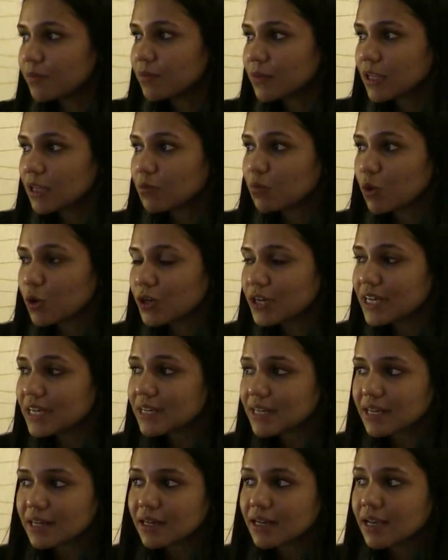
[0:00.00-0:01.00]
in more
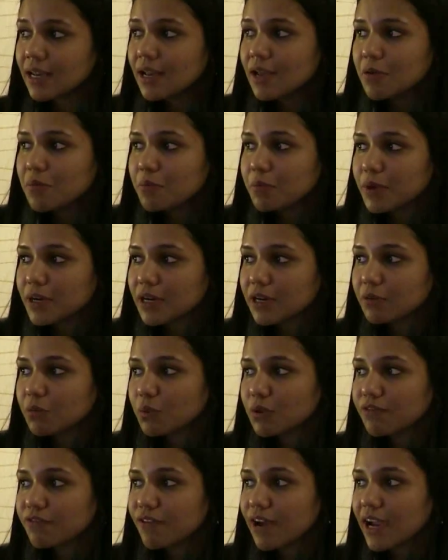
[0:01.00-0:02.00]
detail, but
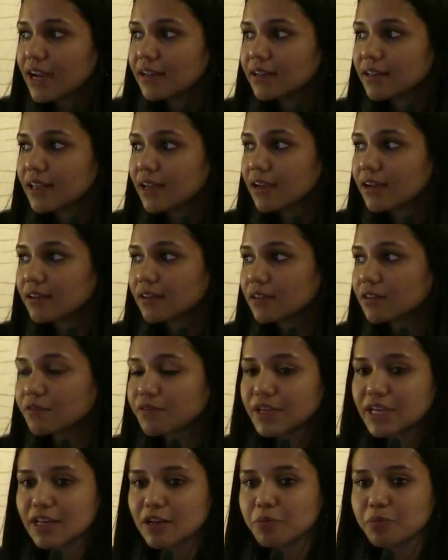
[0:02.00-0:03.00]
we find that the
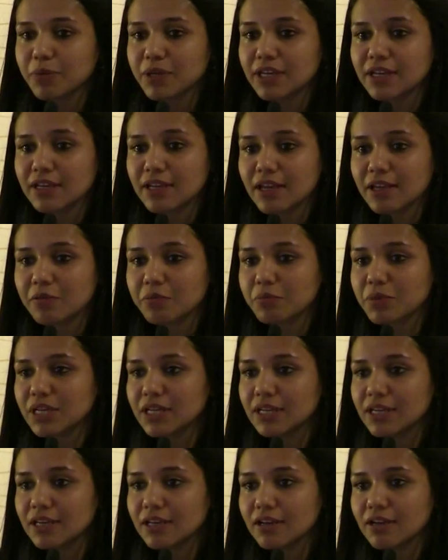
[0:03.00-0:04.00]
VLP can
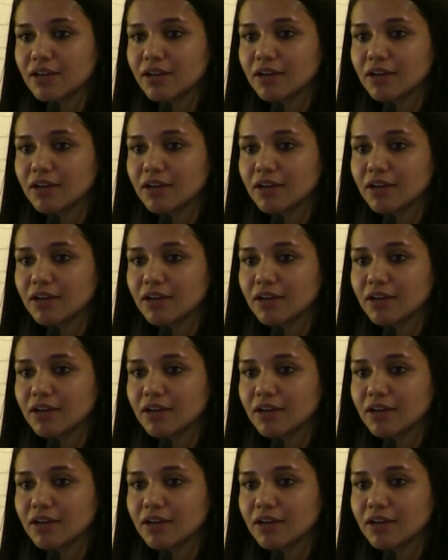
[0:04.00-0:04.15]
be